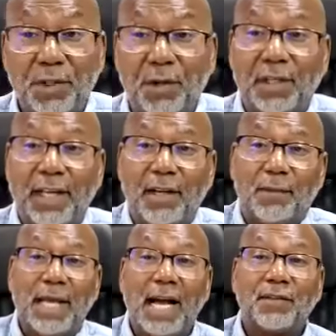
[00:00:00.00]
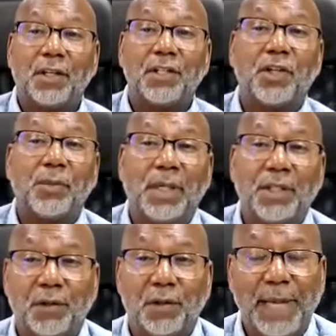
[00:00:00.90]
certainly helped me. I've learned so
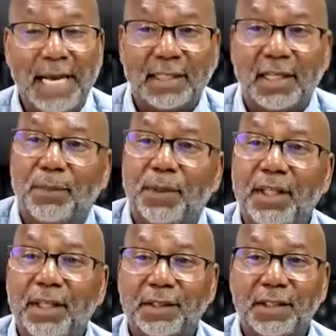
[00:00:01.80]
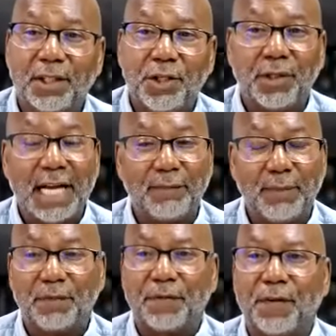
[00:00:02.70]
much over the past couple of years that you and I have
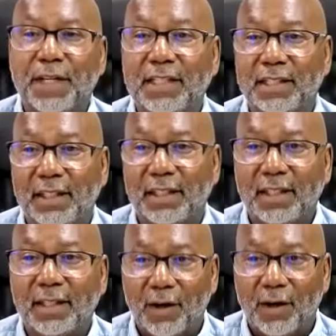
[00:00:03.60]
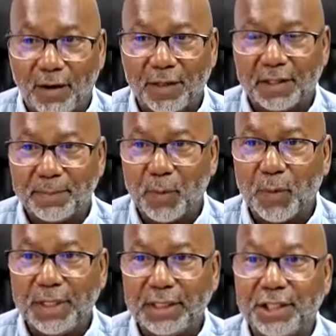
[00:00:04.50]
been friends and on this
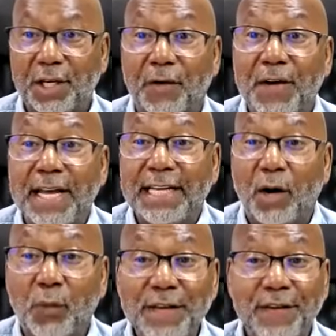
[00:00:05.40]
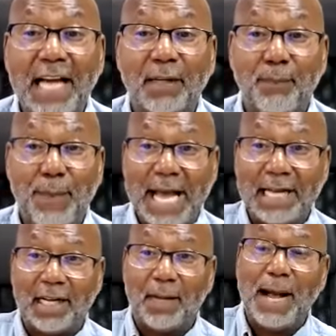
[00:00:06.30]
morning show. Now, we've got to
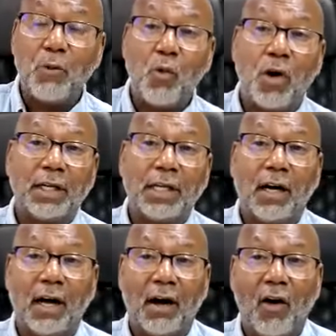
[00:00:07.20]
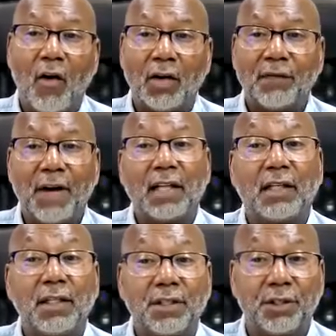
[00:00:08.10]
back up. I want all of our
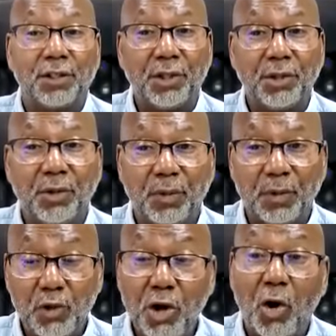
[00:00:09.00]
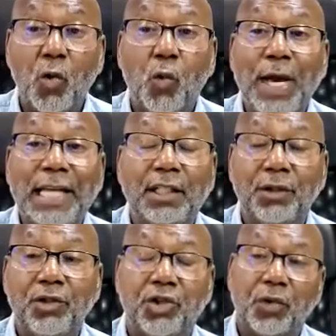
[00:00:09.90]
listeners to know when
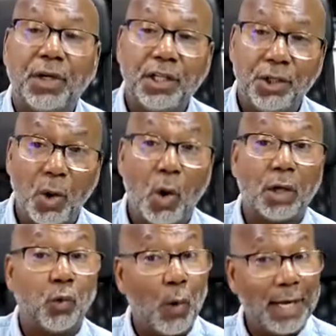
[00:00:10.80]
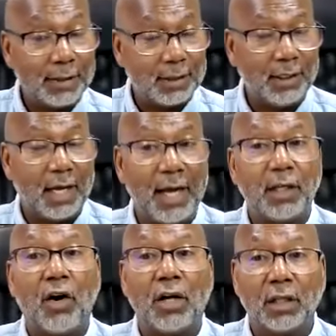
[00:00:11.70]
to join you on Wednesday
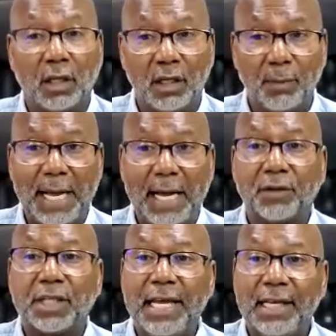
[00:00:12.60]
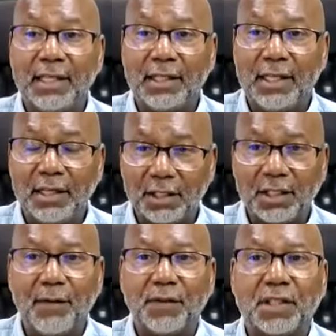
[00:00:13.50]
night on Clubhouse and give
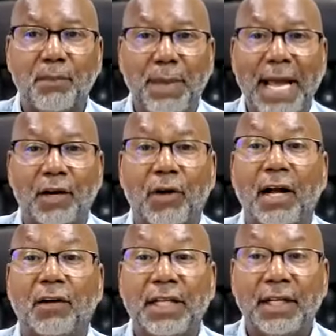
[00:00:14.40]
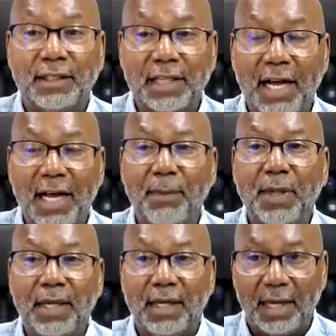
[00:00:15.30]
us some background,
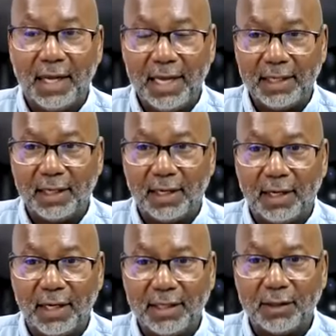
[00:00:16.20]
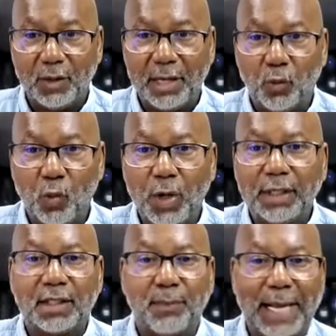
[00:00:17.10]
time, and what
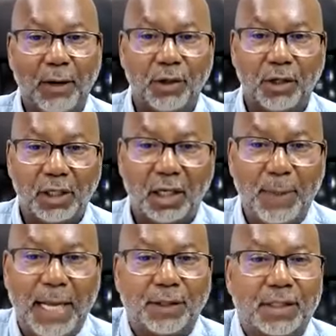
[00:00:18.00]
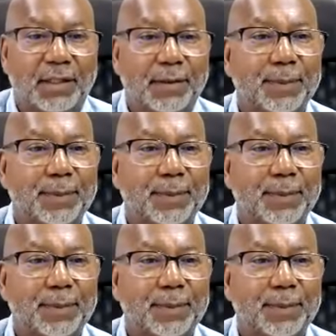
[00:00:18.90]
it's about, Clubhouse.